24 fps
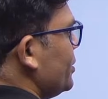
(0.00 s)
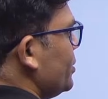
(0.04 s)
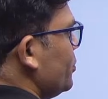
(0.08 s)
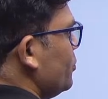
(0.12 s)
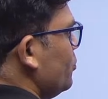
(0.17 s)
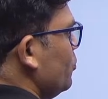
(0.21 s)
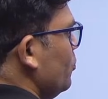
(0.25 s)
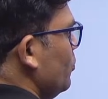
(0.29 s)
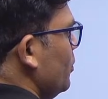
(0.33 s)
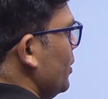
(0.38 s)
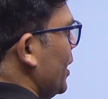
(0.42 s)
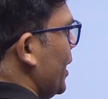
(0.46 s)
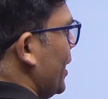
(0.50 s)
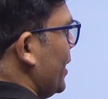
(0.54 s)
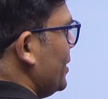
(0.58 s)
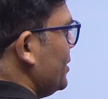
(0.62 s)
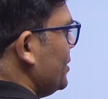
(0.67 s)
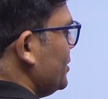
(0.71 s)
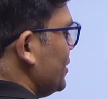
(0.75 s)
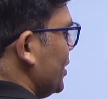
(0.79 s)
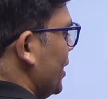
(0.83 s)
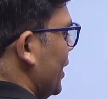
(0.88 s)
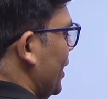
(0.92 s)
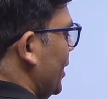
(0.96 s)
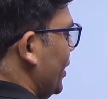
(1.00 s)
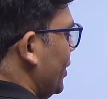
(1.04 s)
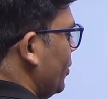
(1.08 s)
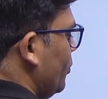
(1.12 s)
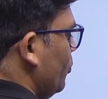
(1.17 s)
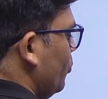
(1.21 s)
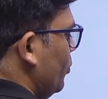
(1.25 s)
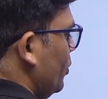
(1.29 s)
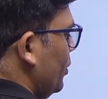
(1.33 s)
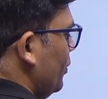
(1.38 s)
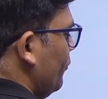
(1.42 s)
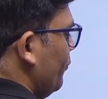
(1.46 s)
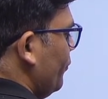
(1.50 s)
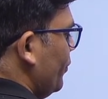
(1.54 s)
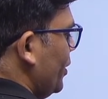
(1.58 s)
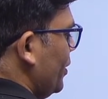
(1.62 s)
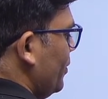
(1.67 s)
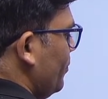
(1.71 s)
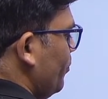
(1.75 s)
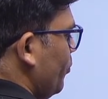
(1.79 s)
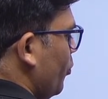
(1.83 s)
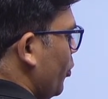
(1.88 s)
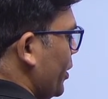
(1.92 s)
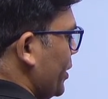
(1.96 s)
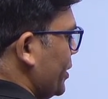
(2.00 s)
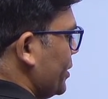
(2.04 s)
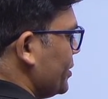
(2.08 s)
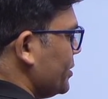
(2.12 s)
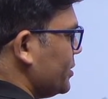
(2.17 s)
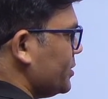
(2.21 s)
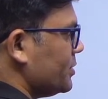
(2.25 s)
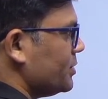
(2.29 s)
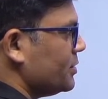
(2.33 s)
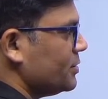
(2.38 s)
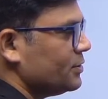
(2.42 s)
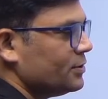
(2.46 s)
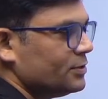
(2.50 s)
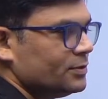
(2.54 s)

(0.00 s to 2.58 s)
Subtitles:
two lines at two different points